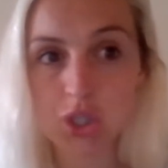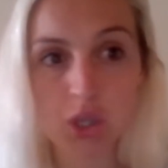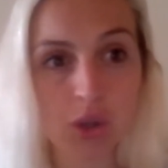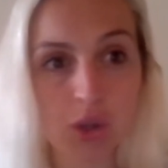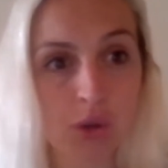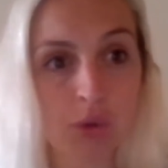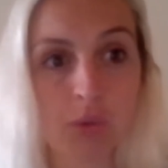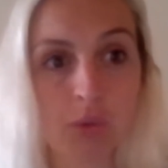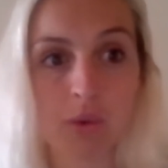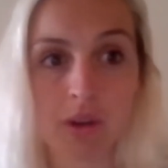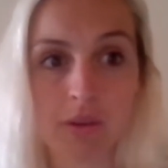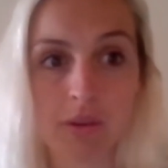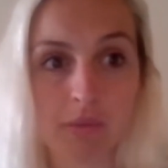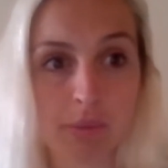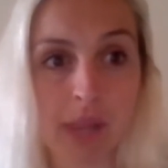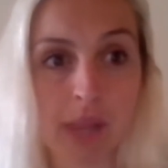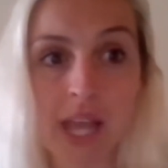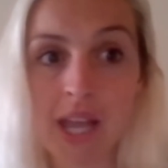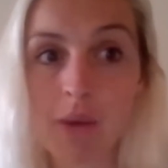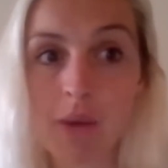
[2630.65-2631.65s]
2
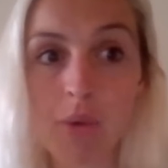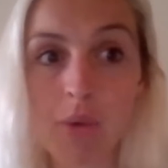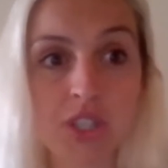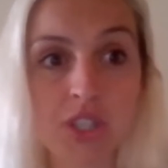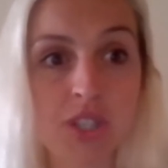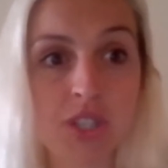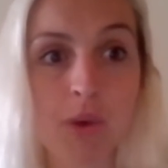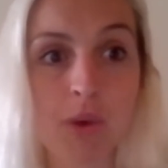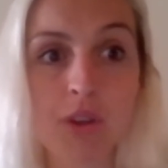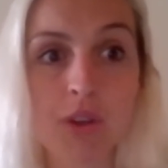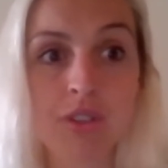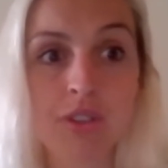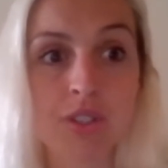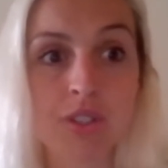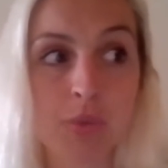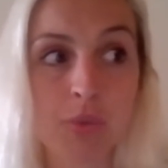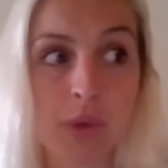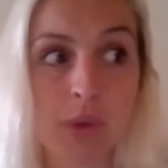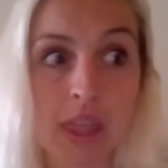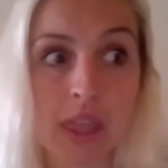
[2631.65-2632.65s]
player one-to-ones
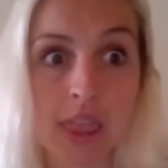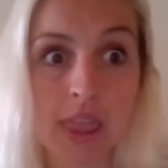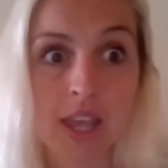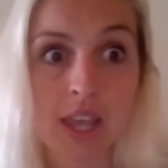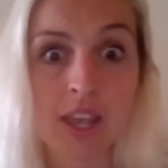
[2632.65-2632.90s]
with